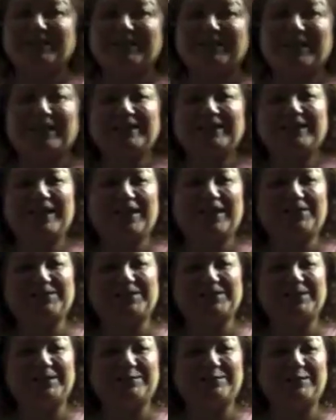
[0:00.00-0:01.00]

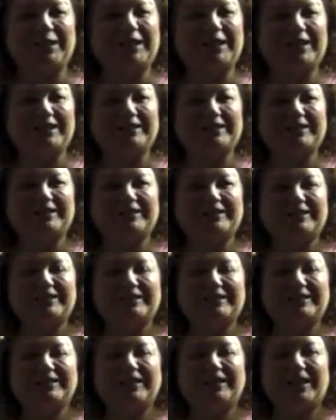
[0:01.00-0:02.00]
10,000 to me.
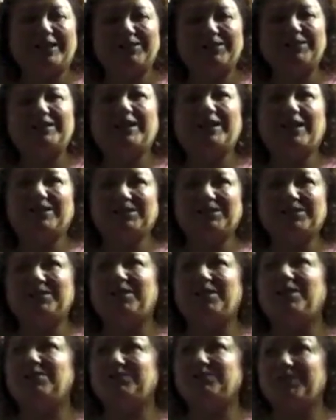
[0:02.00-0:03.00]

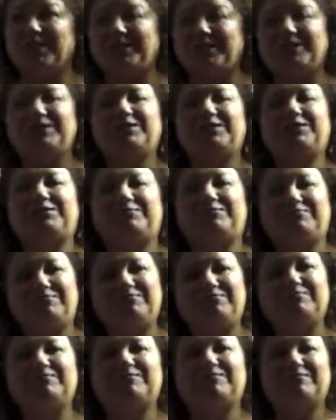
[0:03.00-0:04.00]
$100,000, I could
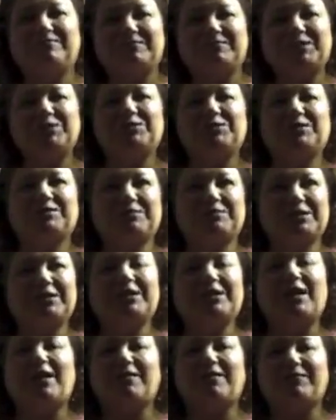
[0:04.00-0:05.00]
do some
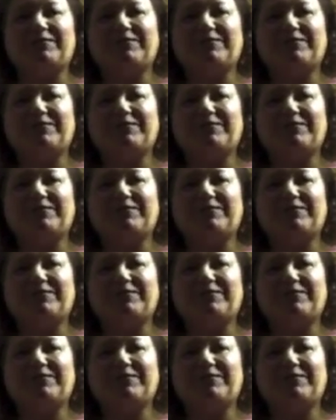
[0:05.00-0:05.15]
stuff.